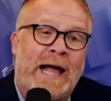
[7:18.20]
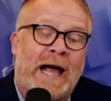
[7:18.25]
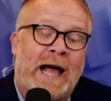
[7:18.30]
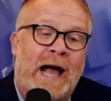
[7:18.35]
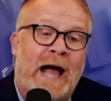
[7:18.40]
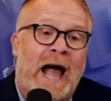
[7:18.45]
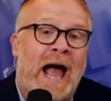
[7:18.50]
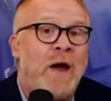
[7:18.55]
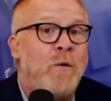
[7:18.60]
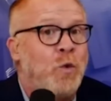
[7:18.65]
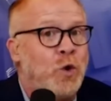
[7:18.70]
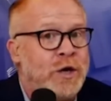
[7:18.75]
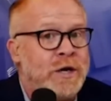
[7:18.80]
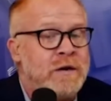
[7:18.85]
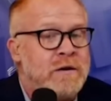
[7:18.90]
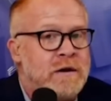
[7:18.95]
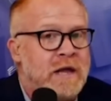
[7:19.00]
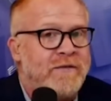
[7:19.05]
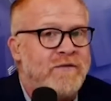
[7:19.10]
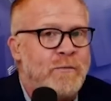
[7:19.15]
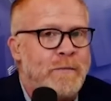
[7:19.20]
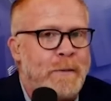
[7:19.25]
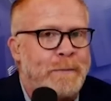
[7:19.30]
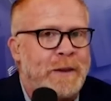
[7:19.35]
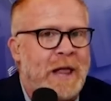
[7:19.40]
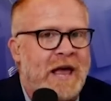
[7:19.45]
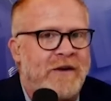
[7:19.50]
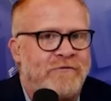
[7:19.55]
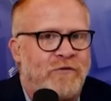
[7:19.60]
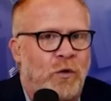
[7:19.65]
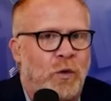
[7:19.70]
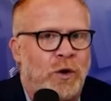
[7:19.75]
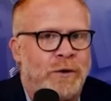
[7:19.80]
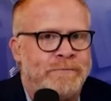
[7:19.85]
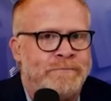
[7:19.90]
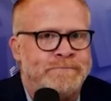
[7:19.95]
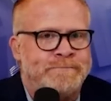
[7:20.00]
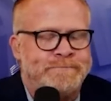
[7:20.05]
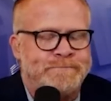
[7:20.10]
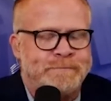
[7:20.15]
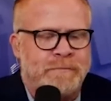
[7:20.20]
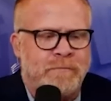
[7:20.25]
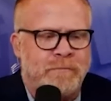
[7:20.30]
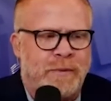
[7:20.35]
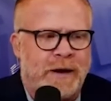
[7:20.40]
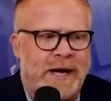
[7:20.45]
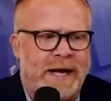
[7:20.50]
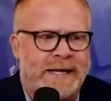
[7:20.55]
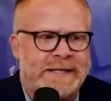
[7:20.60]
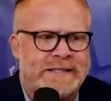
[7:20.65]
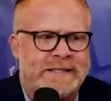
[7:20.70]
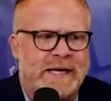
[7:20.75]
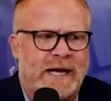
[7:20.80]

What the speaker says: wouldn't give him a platform, but